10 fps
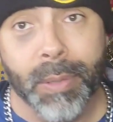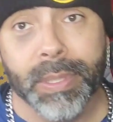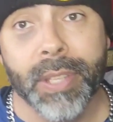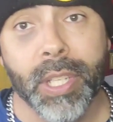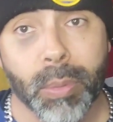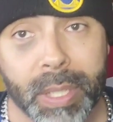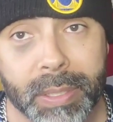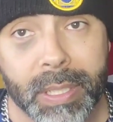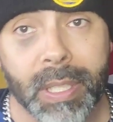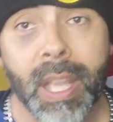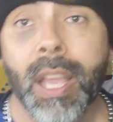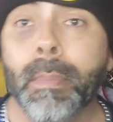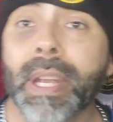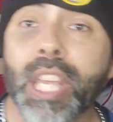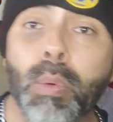He was on the Grizzlies,
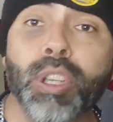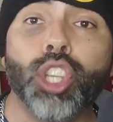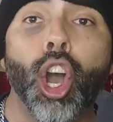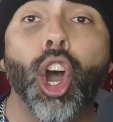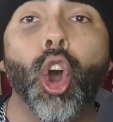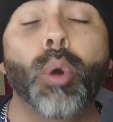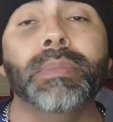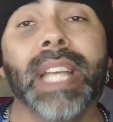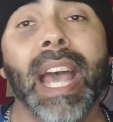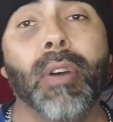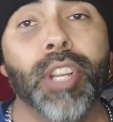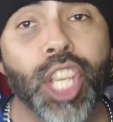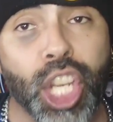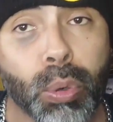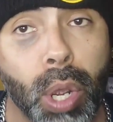but he was a hometown
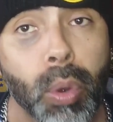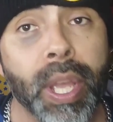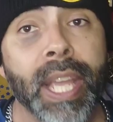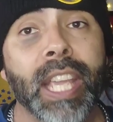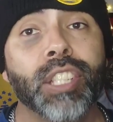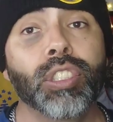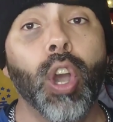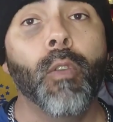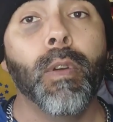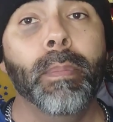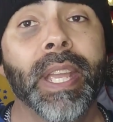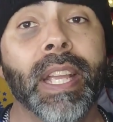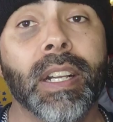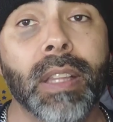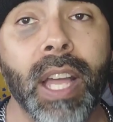hero. He's known for
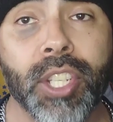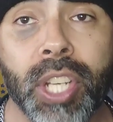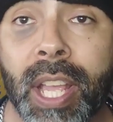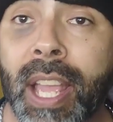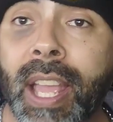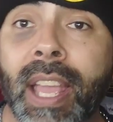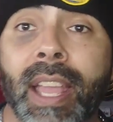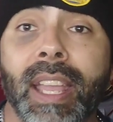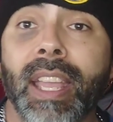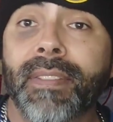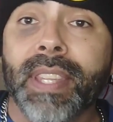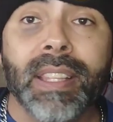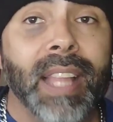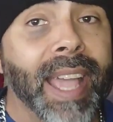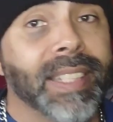being clutch. If
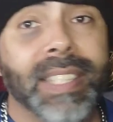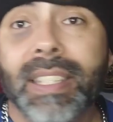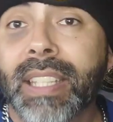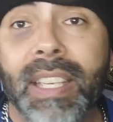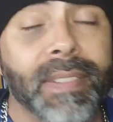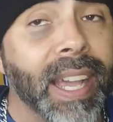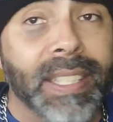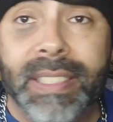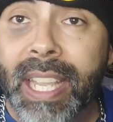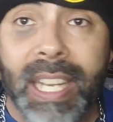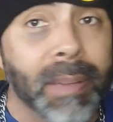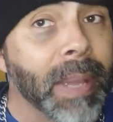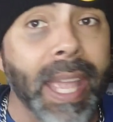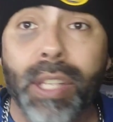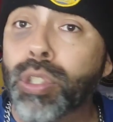the lights at Levi
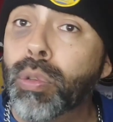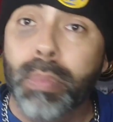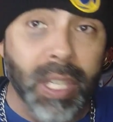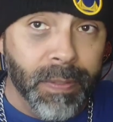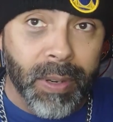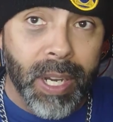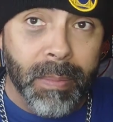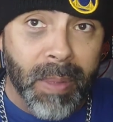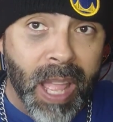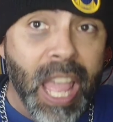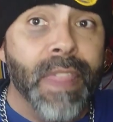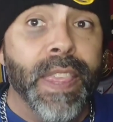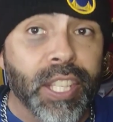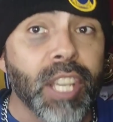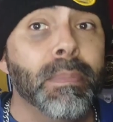Stadium ain't too big for him,
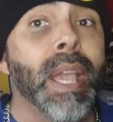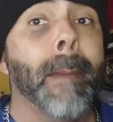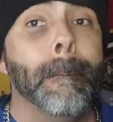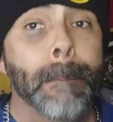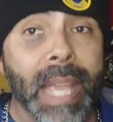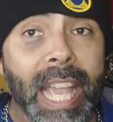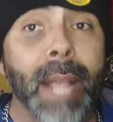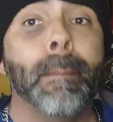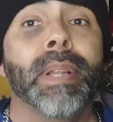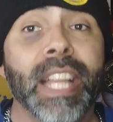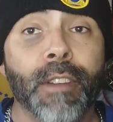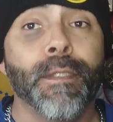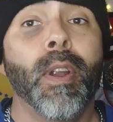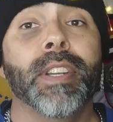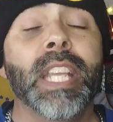this could be a big player
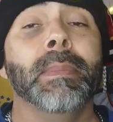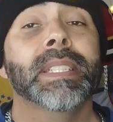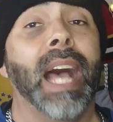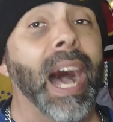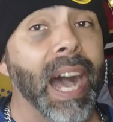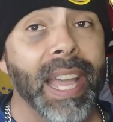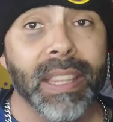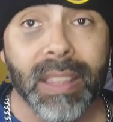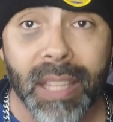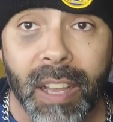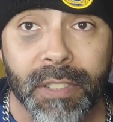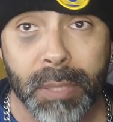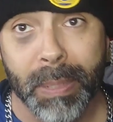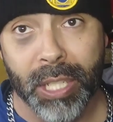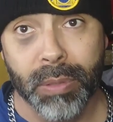for our team, because I love
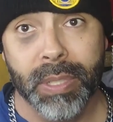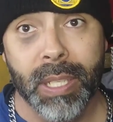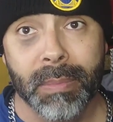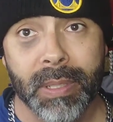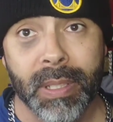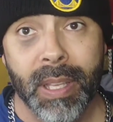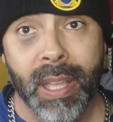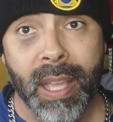special teams.